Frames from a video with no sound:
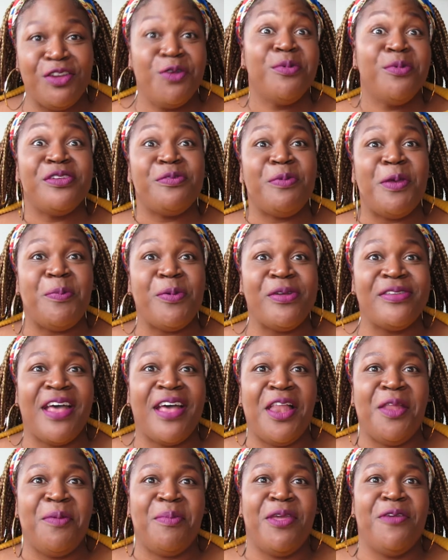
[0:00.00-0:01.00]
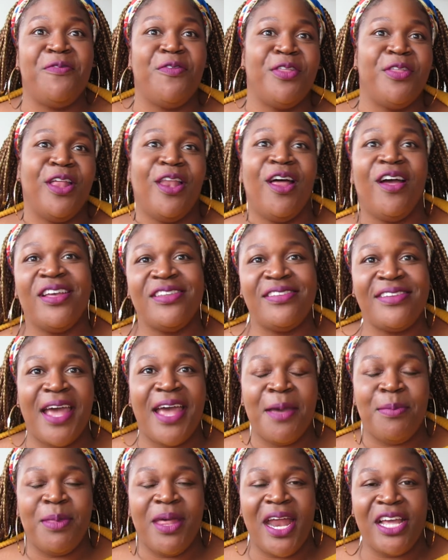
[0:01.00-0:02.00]
numerous people telling me for the longest
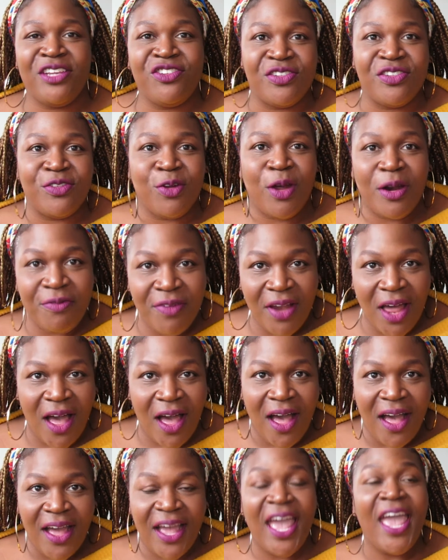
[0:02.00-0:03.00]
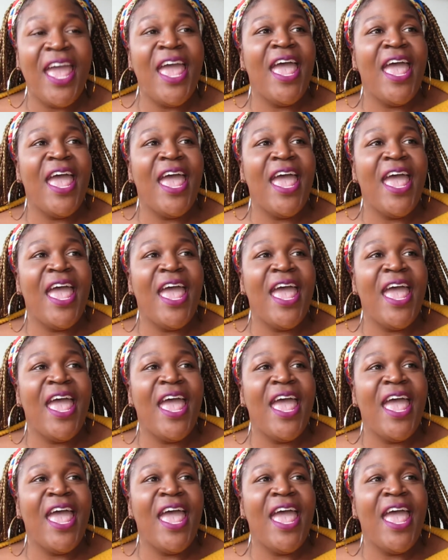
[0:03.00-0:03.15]
time that I should start a blog